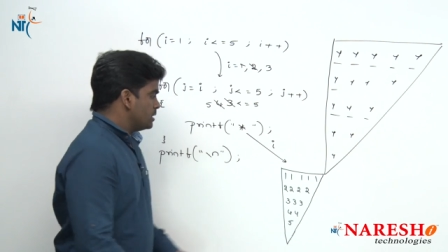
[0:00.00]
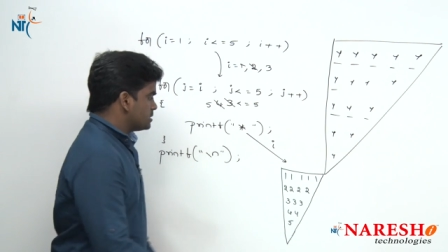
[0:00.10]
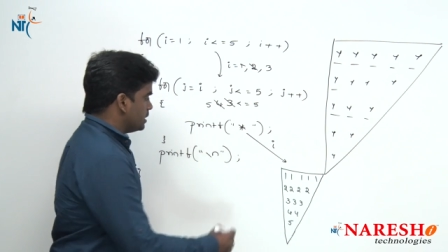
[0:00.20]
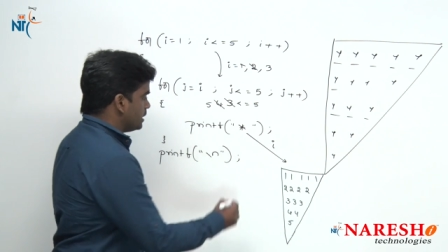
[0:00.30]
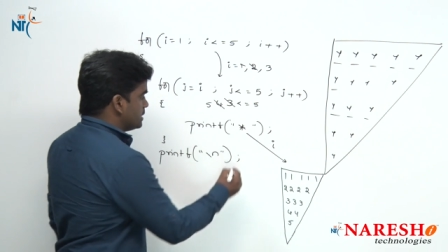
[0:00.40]

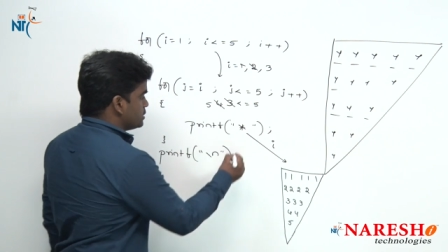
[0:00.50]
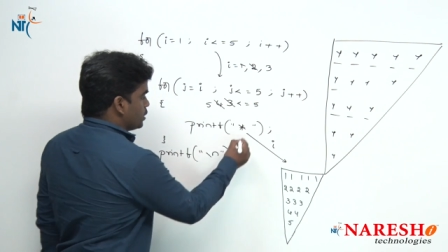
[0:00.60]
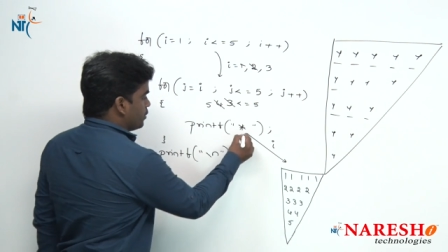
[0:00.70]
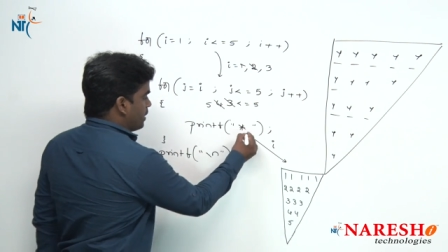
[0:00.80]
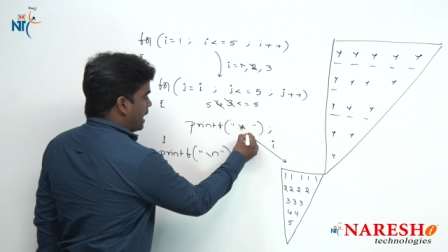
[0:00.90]
Sir,
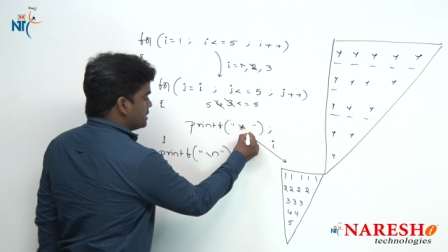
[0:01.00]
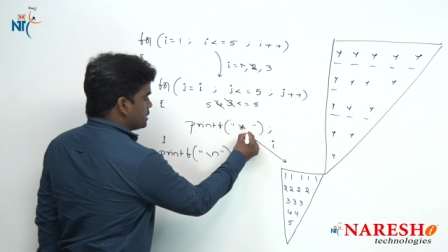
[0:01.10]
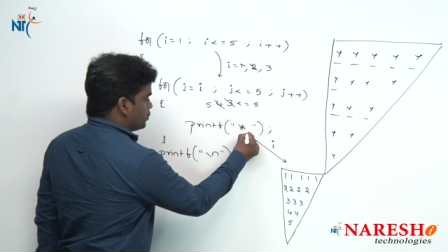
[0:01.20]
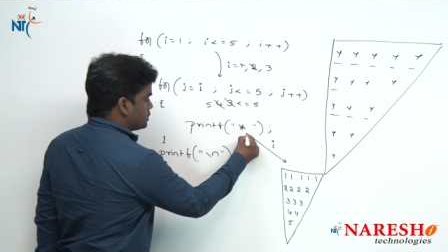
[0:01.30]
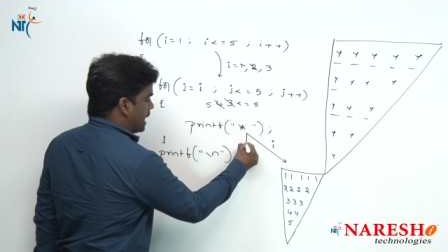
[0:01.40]
instead of I,
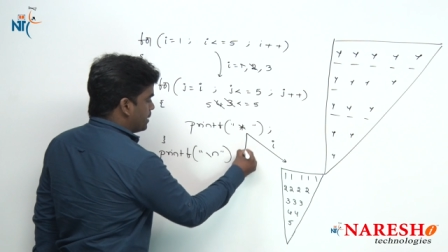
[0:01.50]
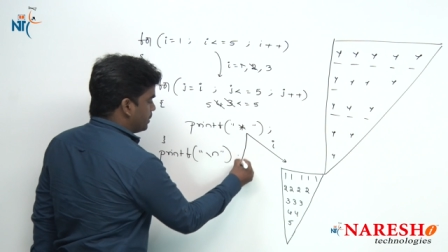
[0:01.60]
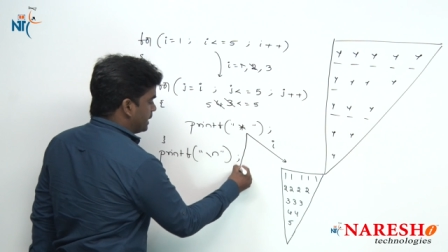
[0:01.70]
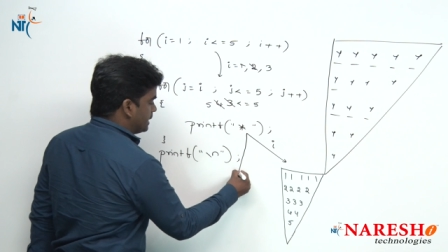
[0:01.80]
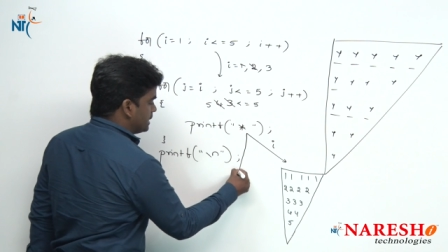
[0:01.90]
suppose I am
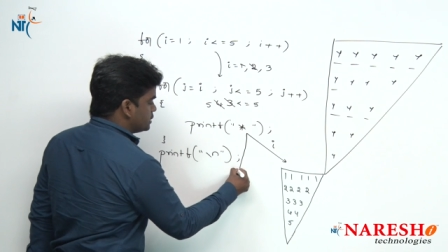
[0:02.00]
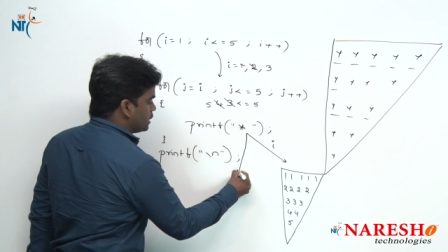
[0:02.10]
printing